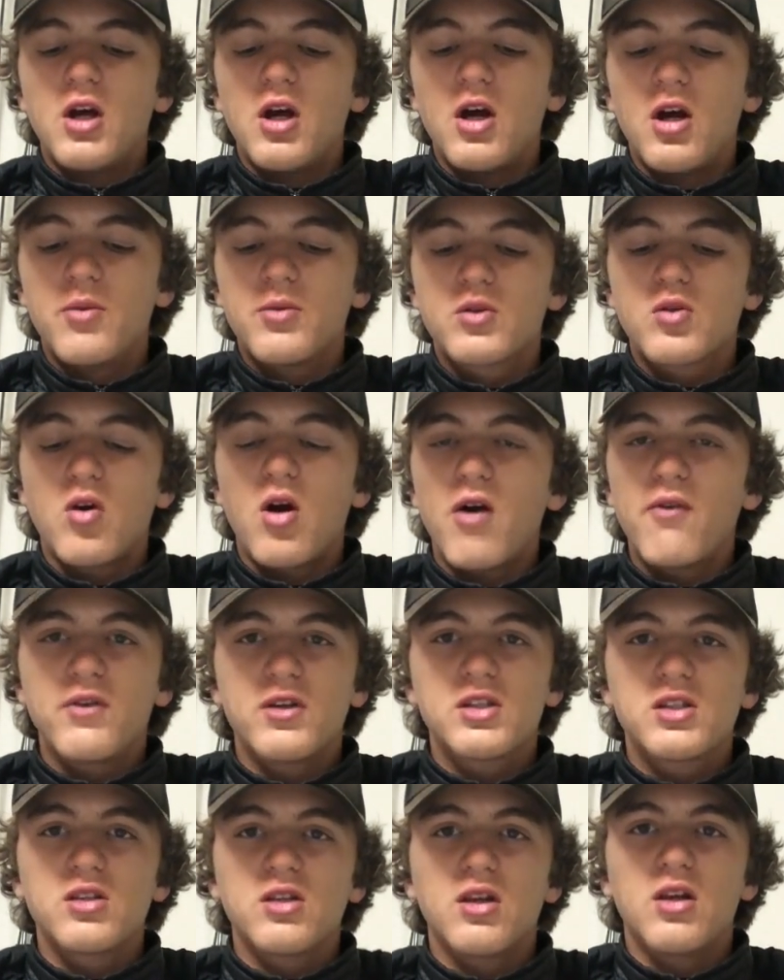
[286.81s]
Um, so
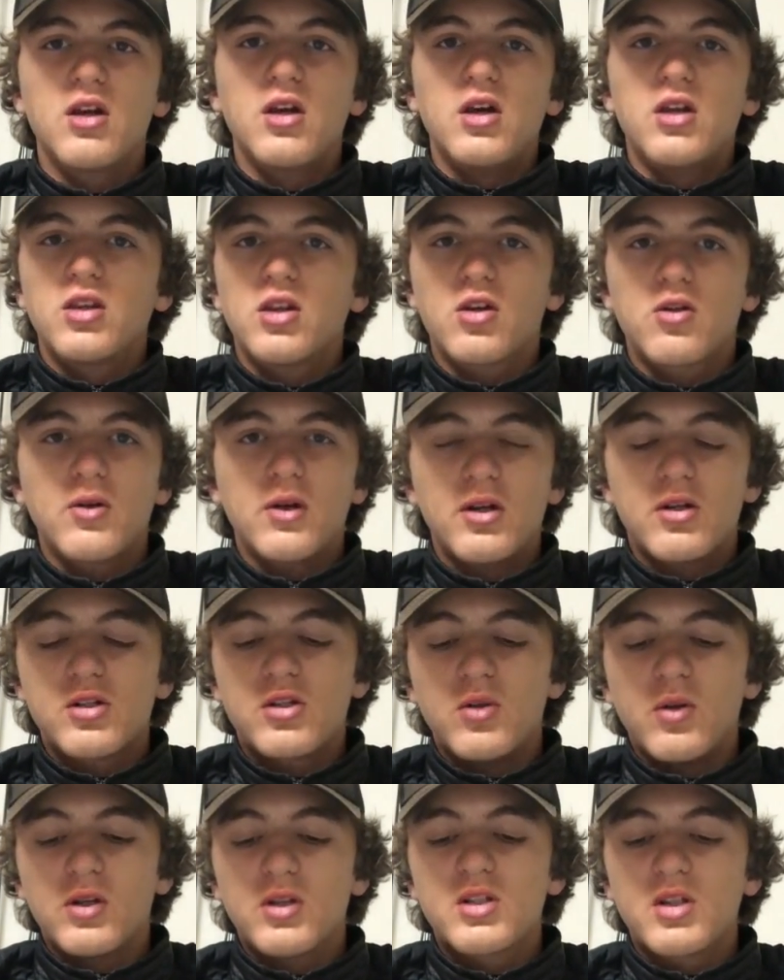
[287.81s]
obviously the creator's
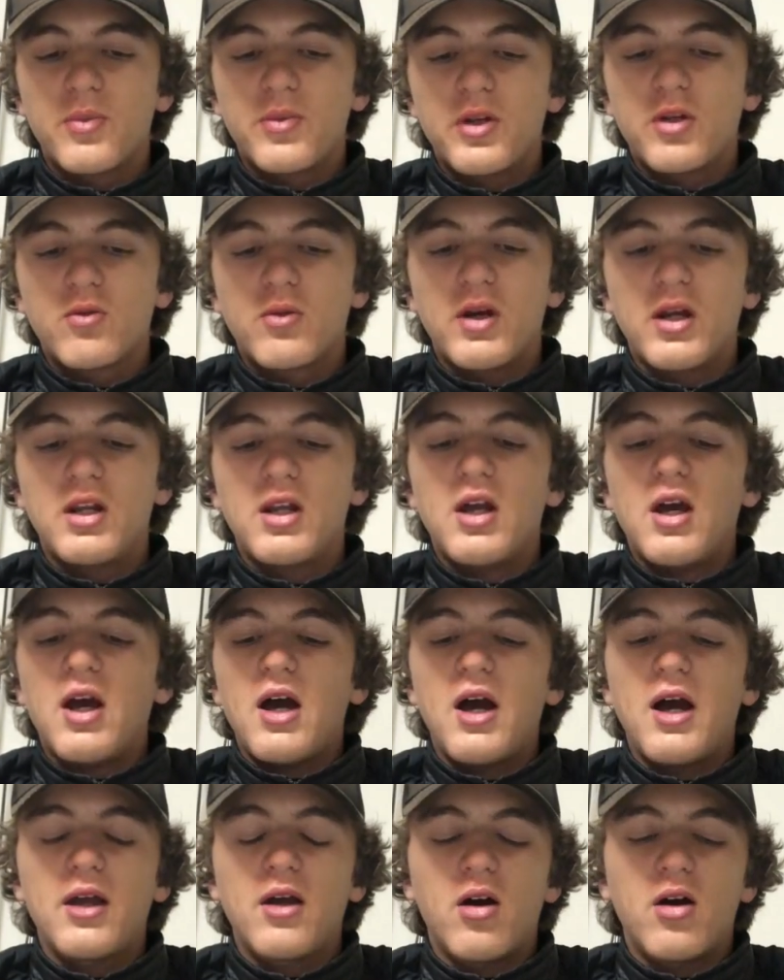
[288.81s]
doing something right.
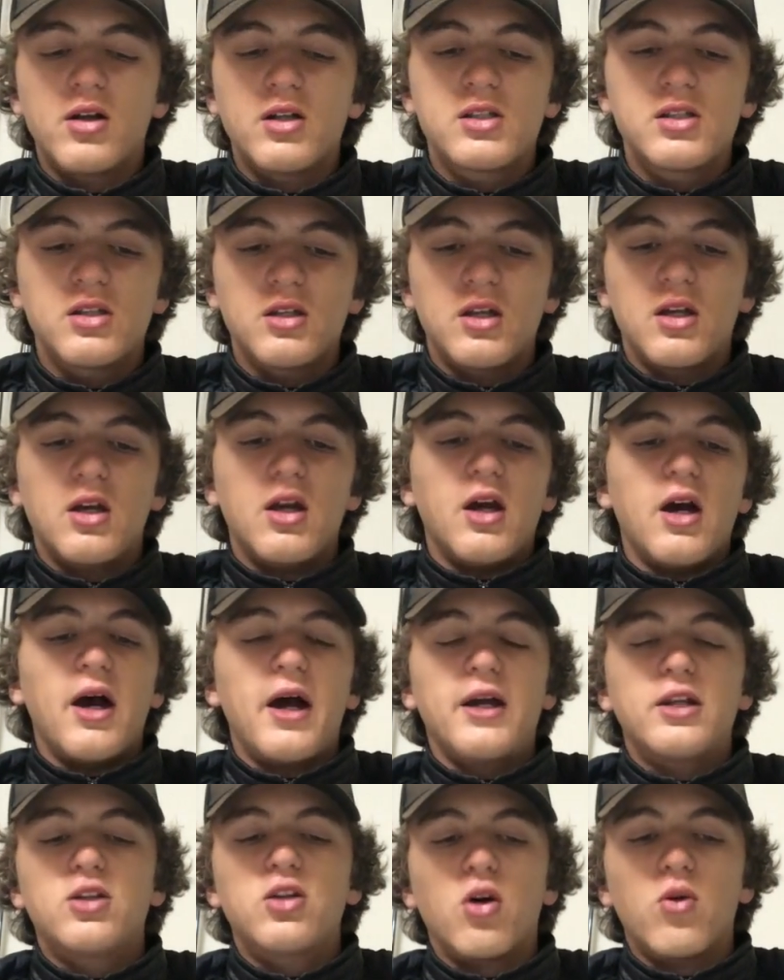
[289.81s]
I honestly,
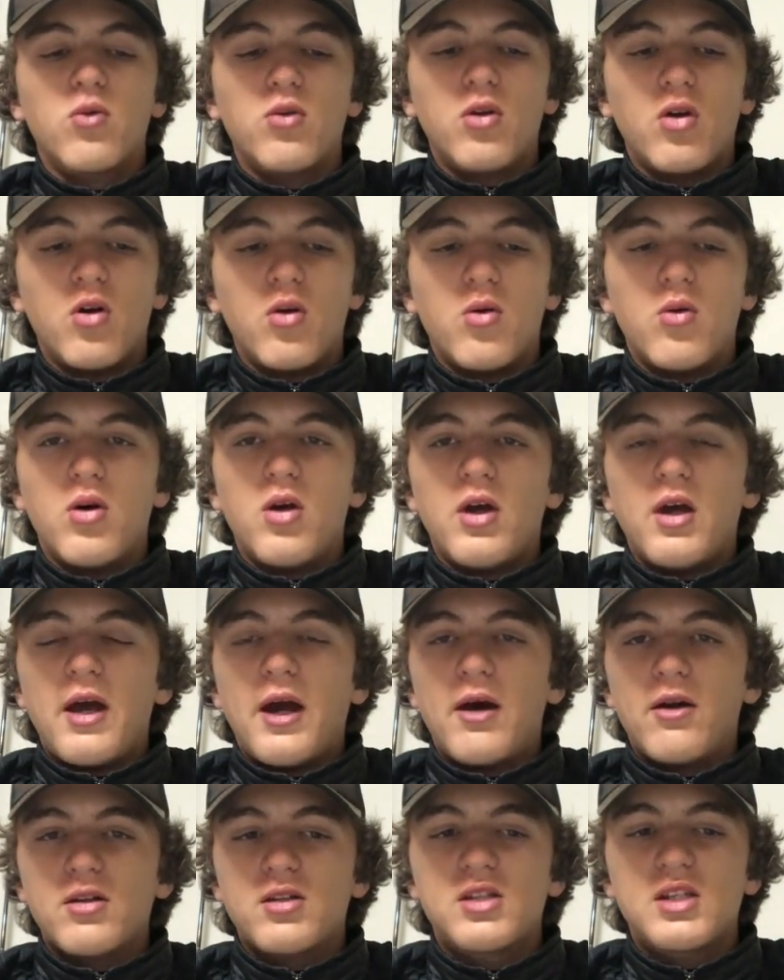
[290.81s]
I don't know
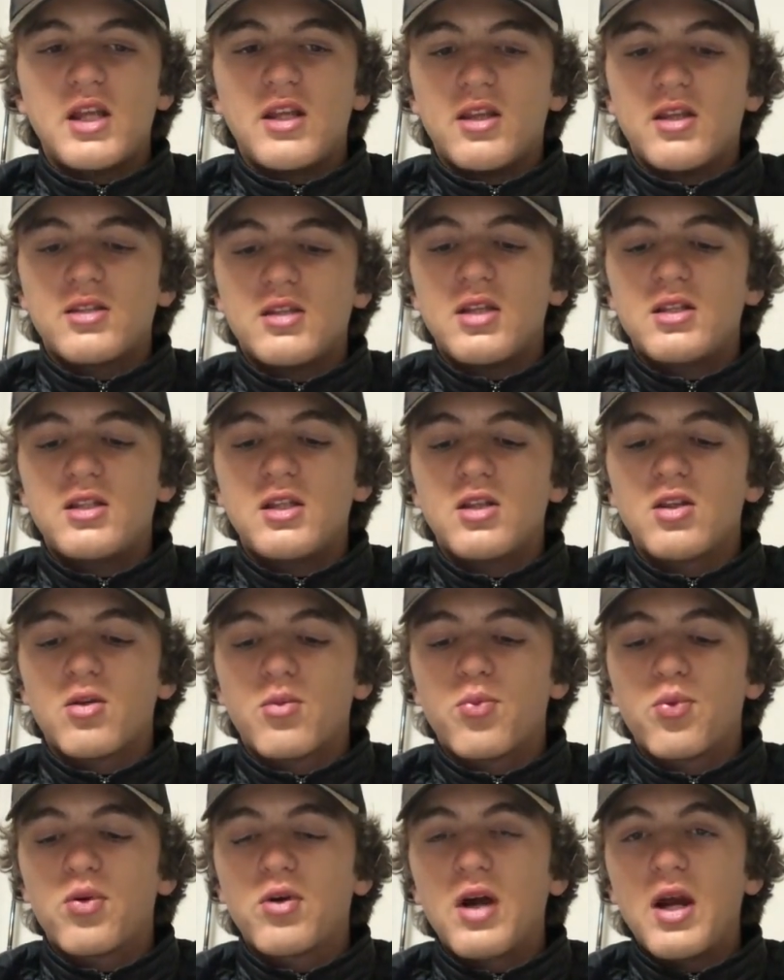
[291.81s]
how to say this. It's either
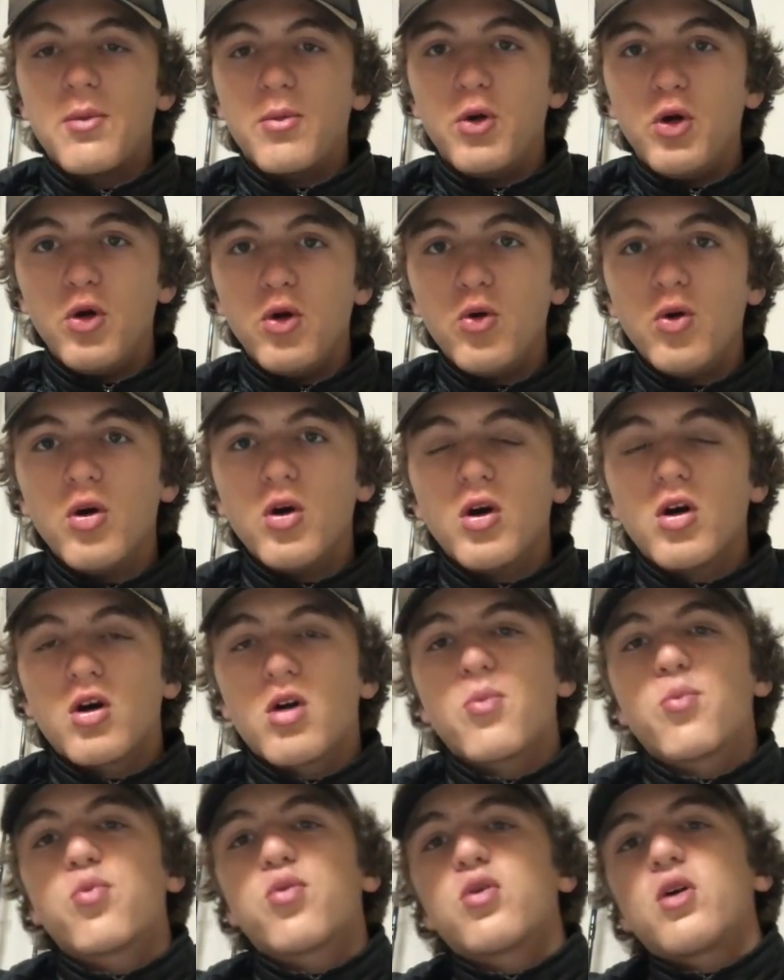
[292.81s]
Primu
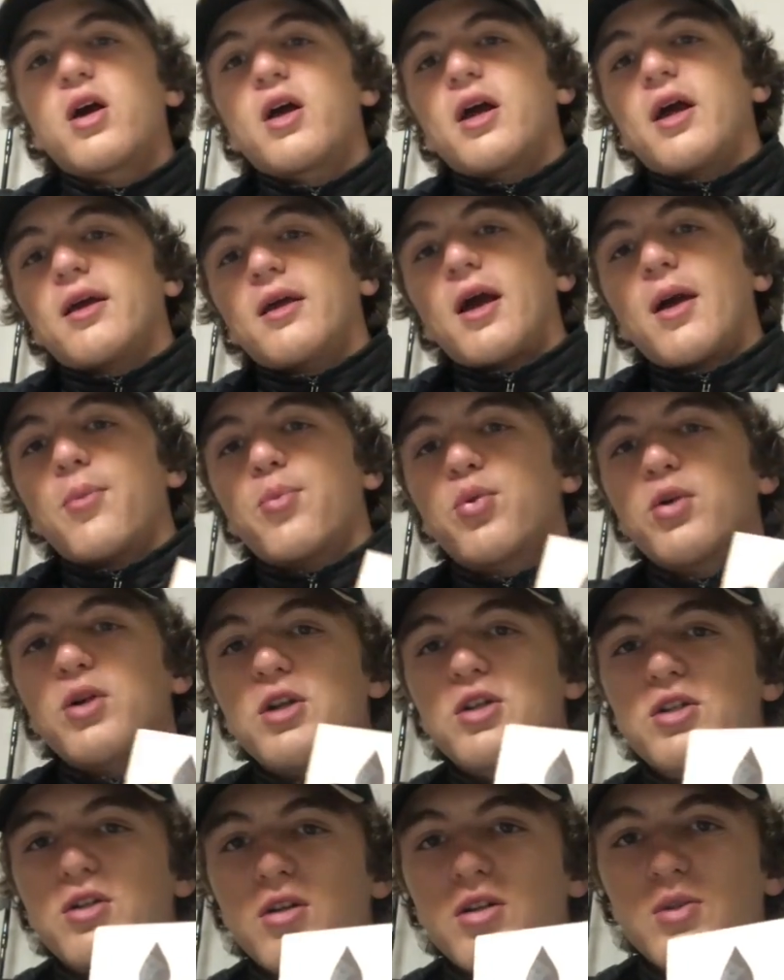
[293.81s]
or Pri. I, am
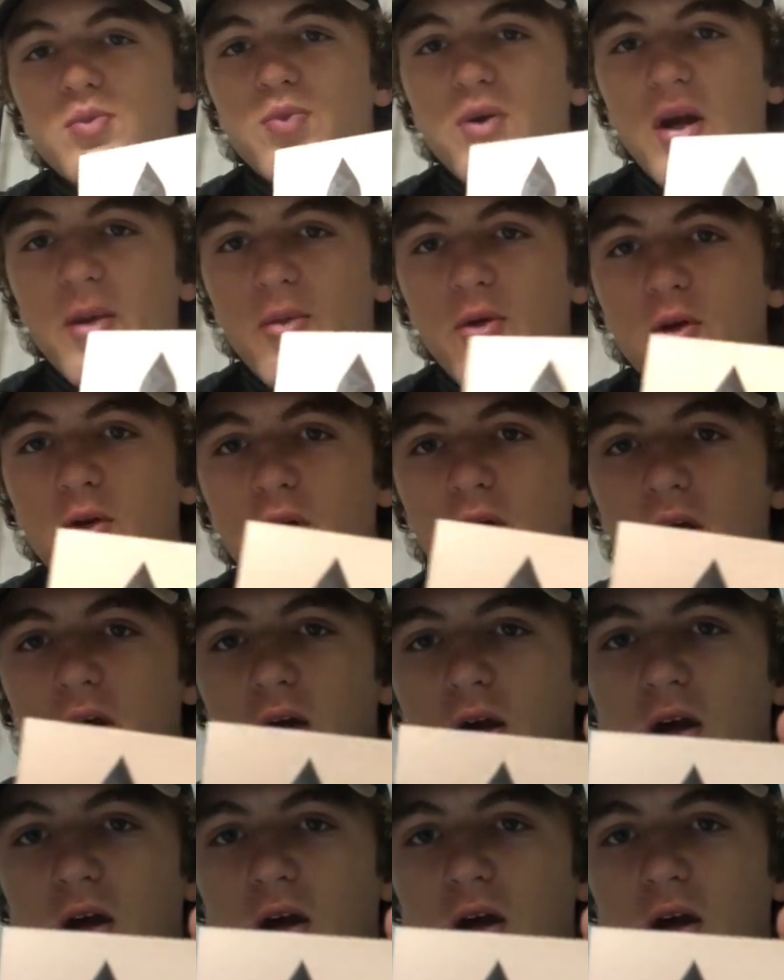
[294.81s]
pretty sure it's Primu.